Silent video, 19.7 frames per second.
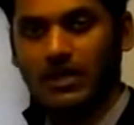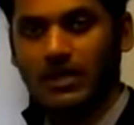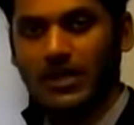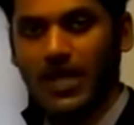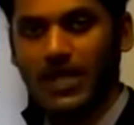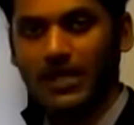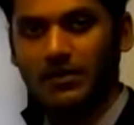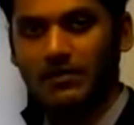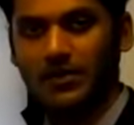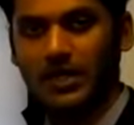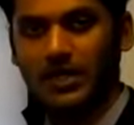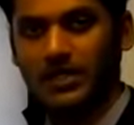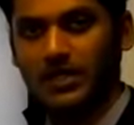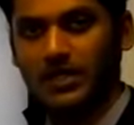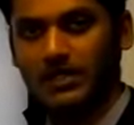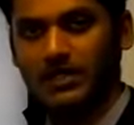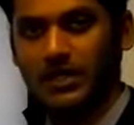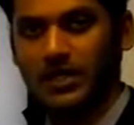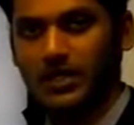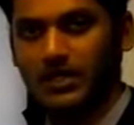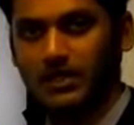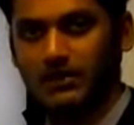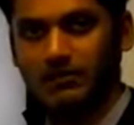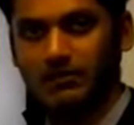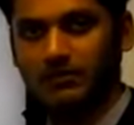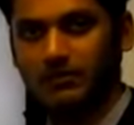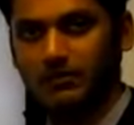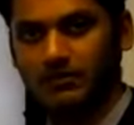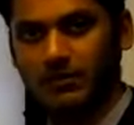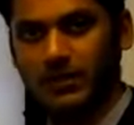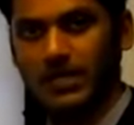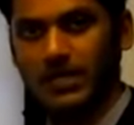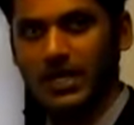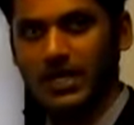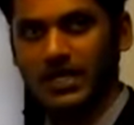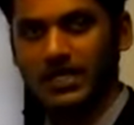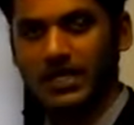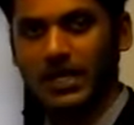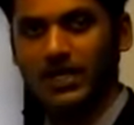calibrated the
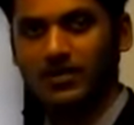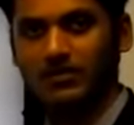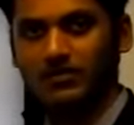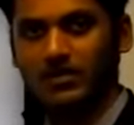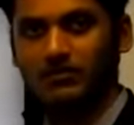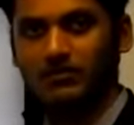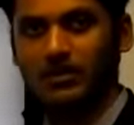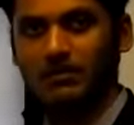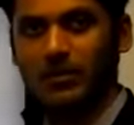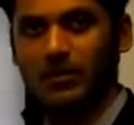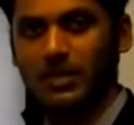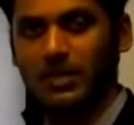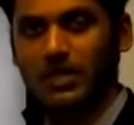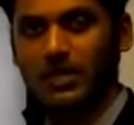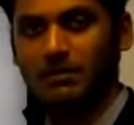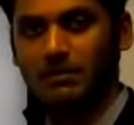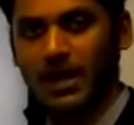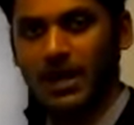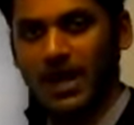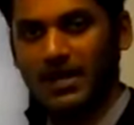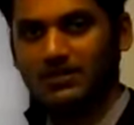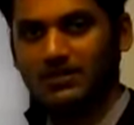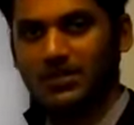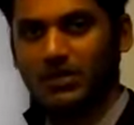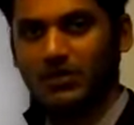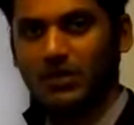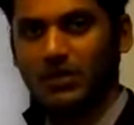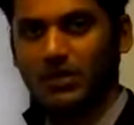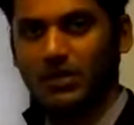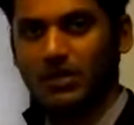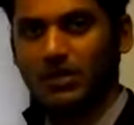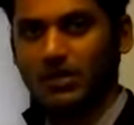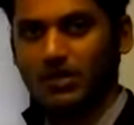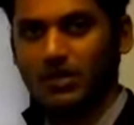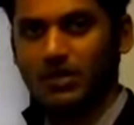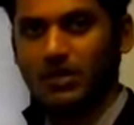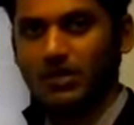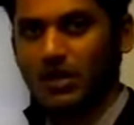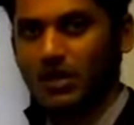PI gains of the min and max governor,